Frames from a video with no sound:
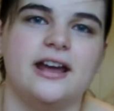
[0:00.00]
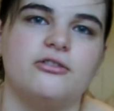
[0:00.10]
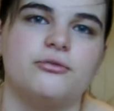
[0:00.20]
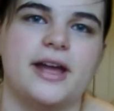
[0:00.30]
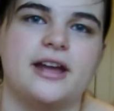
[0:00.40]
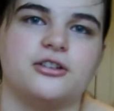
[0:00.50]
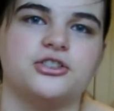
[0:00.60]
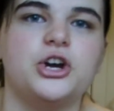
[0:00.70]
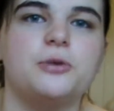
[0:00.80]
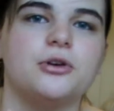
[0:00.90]
have my
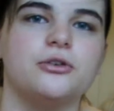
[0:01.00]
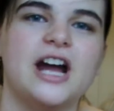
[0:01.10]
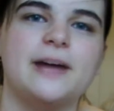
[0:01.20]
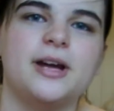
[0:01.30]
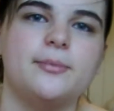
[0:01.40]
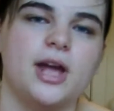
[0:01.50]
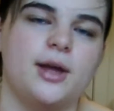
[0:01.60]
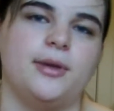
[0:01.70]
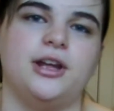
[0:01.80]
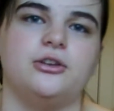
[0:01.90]
October wrap-up
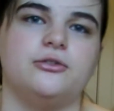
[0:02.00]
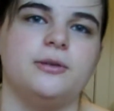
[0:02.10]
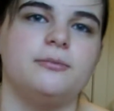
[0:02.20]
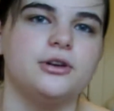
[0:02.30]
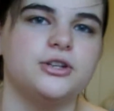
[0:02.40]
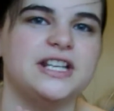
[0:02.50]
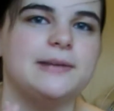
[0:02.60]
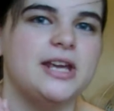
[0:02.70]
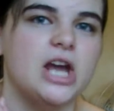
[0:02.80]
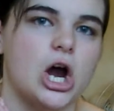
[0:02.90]
and my November
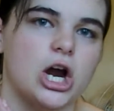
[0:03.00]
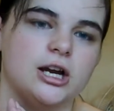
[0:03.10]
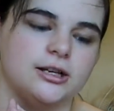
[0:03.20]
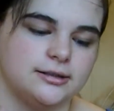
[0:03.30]
TBR.